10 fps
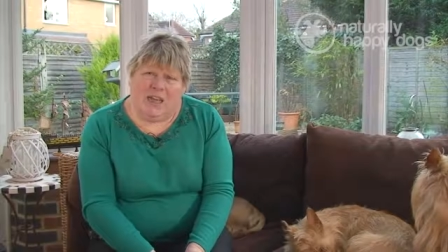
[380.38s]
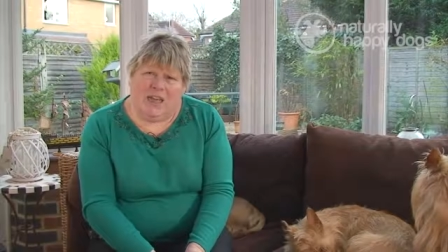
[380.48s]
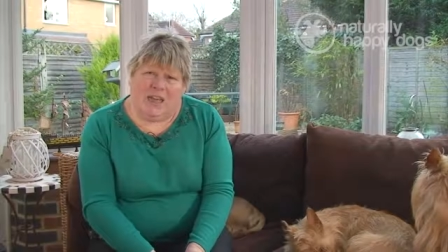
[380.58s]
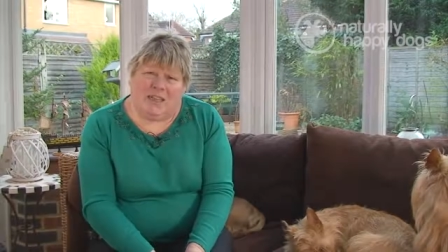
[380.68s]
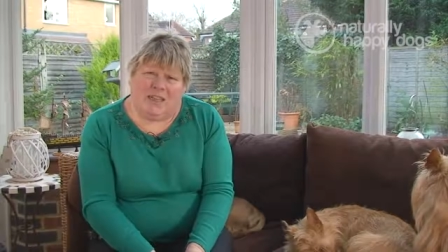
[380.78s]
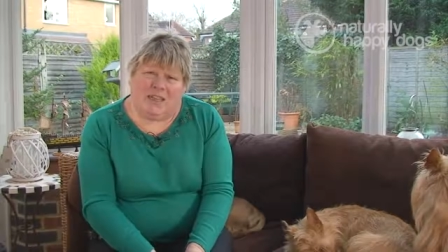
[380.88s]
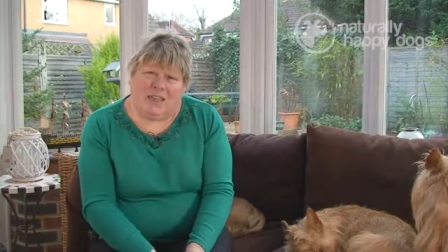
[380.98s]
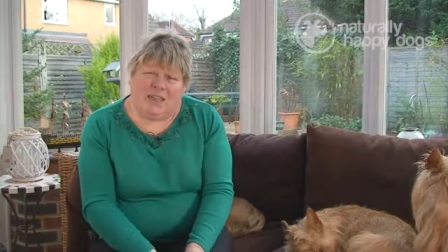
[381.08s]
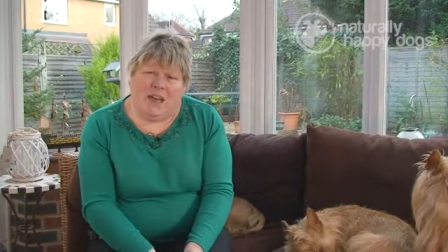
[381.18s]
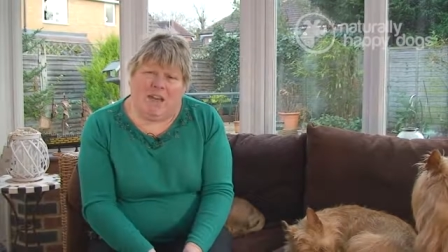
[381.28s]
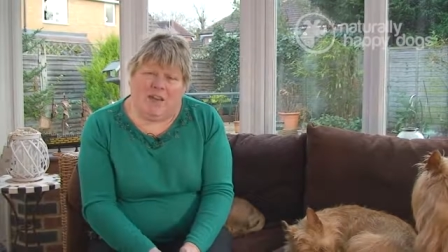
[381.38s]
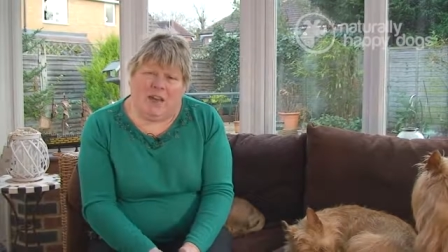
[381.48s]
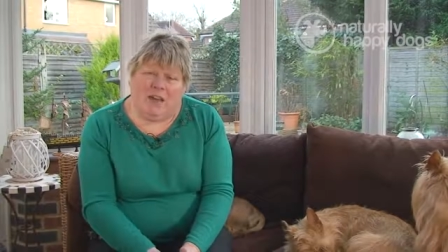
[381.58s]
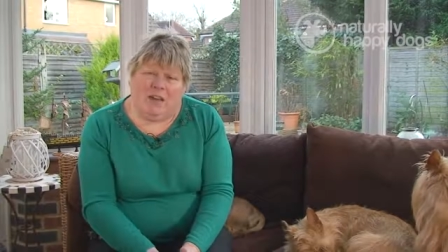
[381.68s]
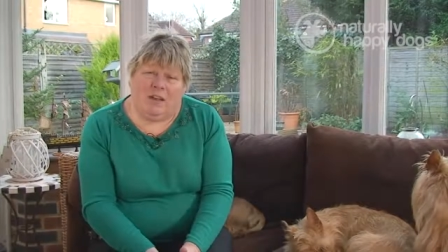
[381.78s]
It's a
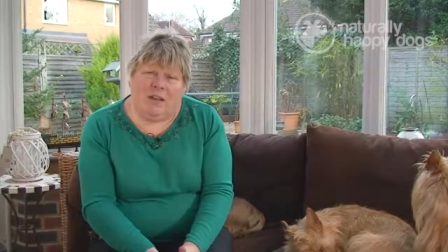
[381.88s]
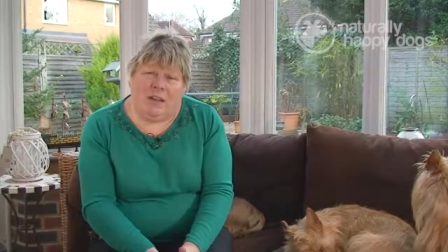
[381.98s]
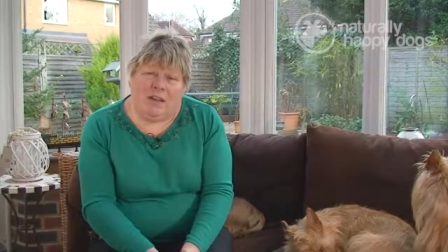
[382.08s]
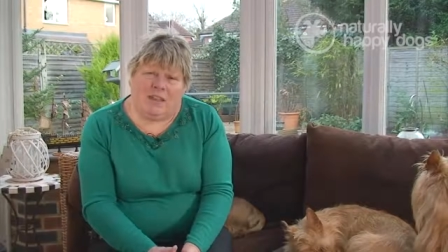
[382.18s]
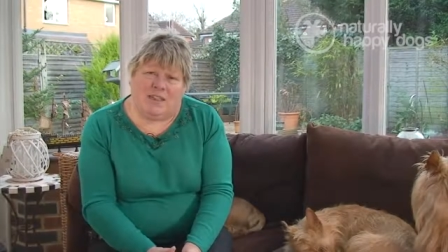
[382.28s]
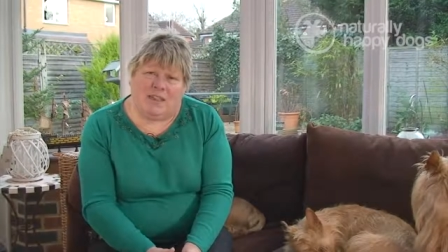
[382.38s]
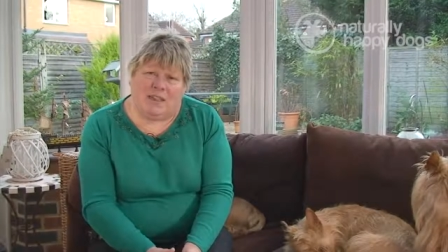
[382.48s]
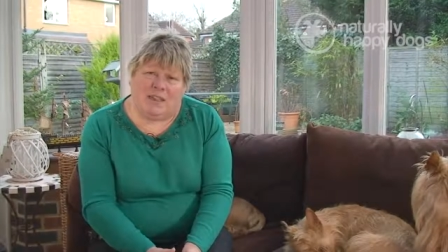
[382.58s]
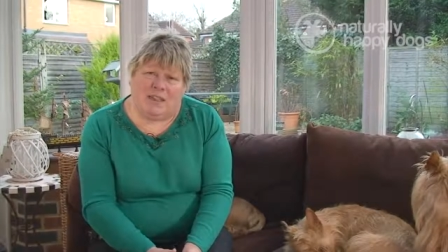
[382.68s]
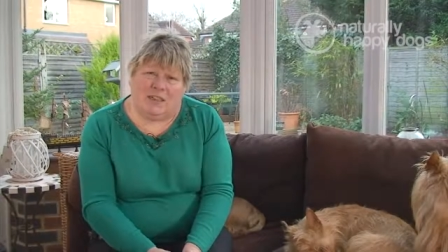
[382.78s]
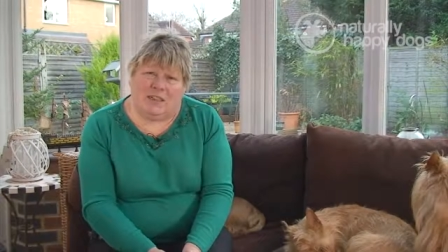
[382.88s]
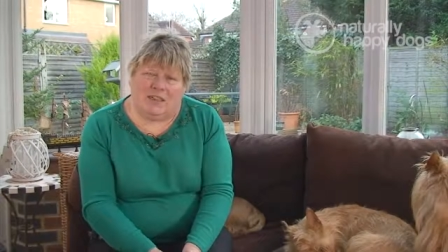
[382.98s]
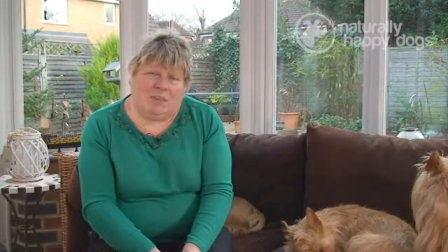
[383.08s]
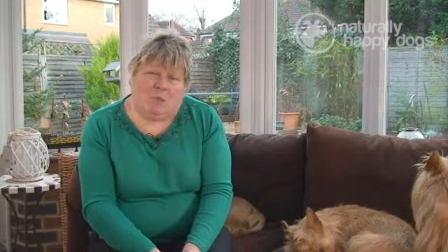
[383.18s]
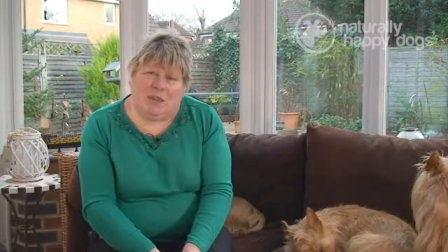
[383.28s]
terrier instinct, and
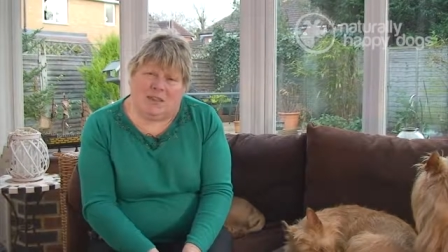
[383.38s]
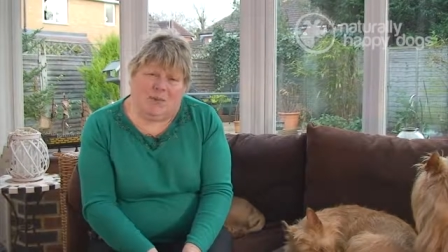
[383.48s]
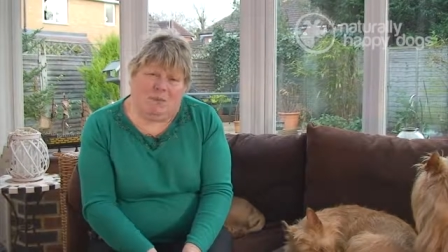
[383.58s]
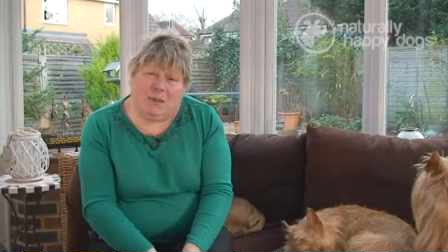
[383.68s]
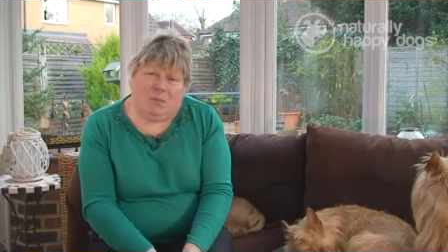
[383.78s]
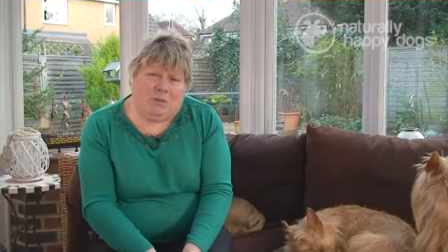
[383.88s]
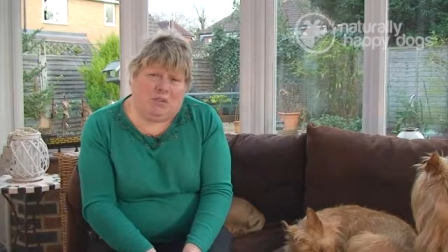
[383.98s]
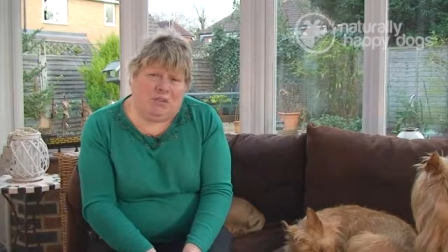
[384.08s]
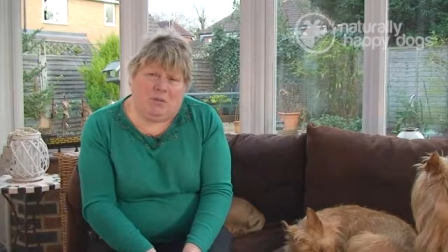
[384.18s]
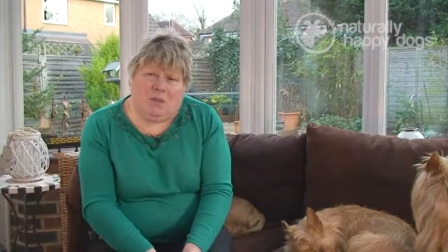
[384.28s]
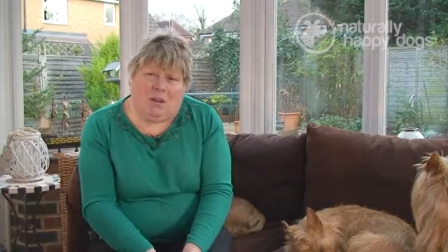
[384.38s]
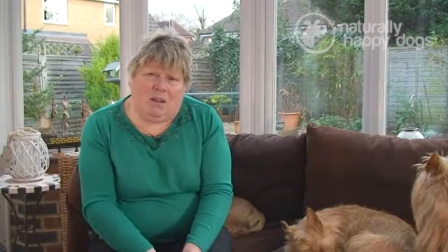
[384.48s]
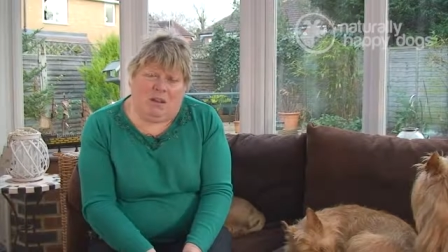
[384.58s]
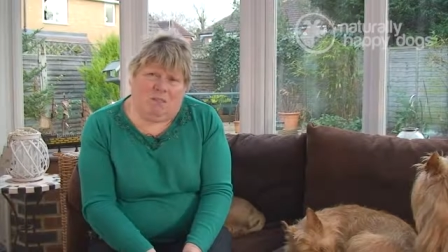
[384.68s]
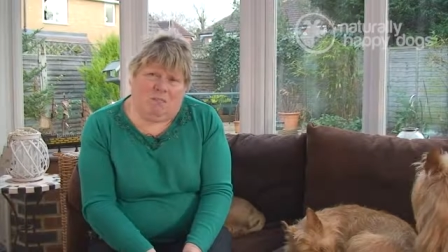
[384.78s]
that's why some people just don't
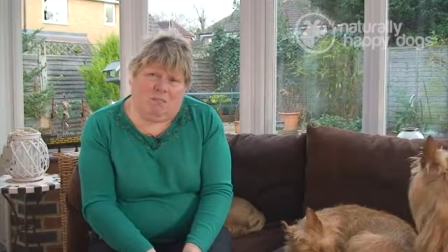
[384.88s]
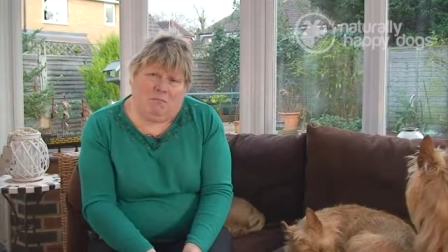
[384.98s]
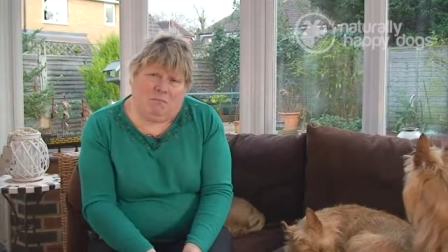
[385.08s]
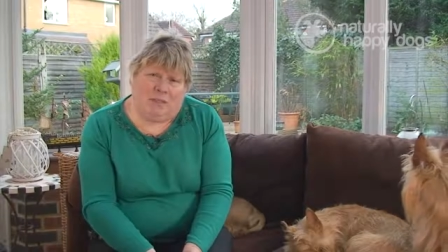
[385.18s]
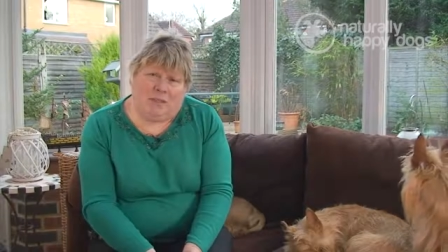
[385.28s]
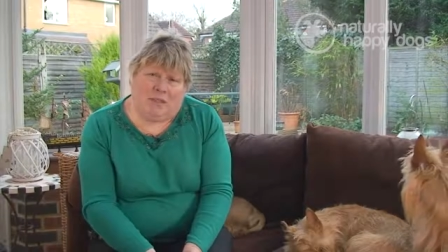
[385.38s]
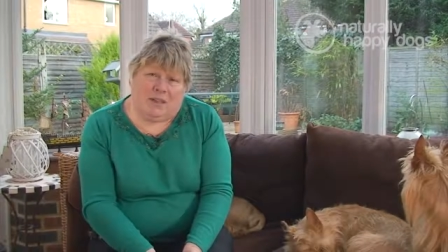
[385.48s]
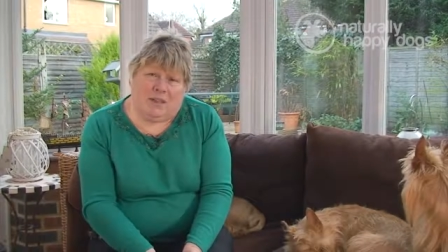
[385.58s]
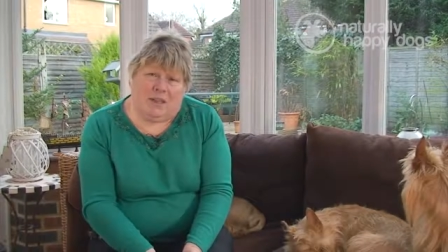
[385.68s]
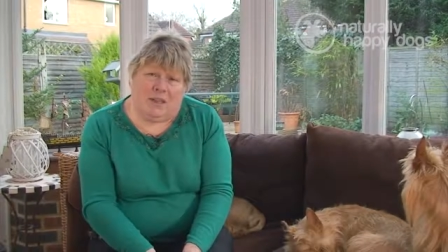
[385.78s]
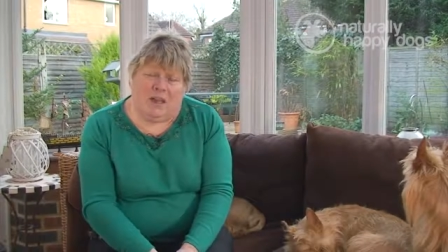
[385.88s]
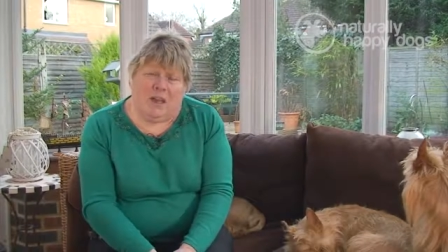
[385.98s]
like them, basically.